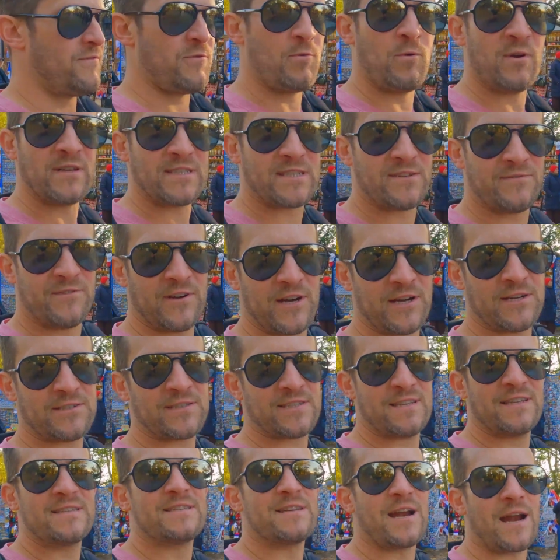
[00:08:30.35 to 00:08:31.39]
If you want souvenirs,
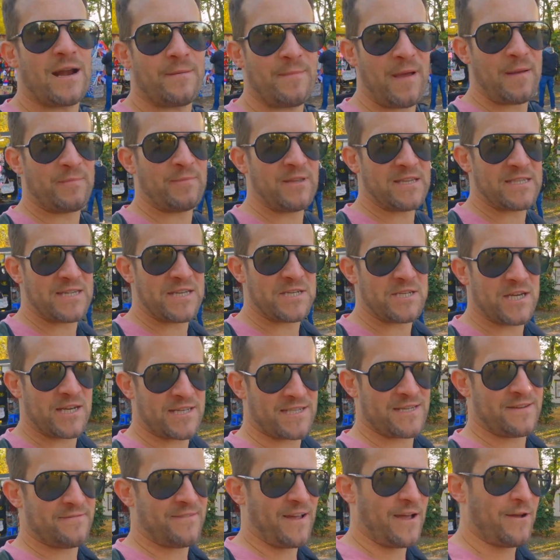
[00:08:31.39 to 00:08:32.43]
it's not a bad place to check
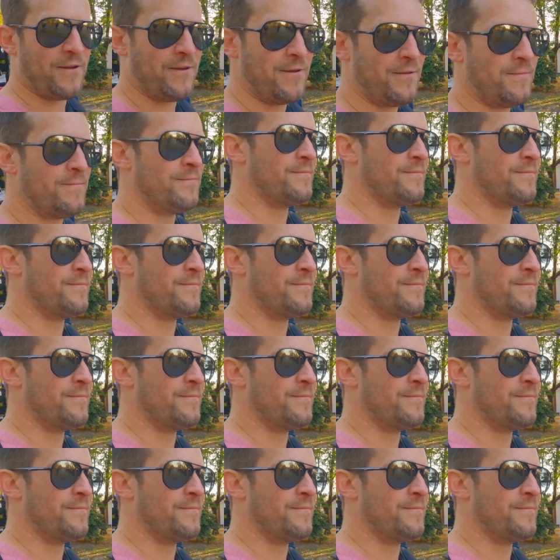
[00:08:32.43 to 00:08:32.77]
stuff out.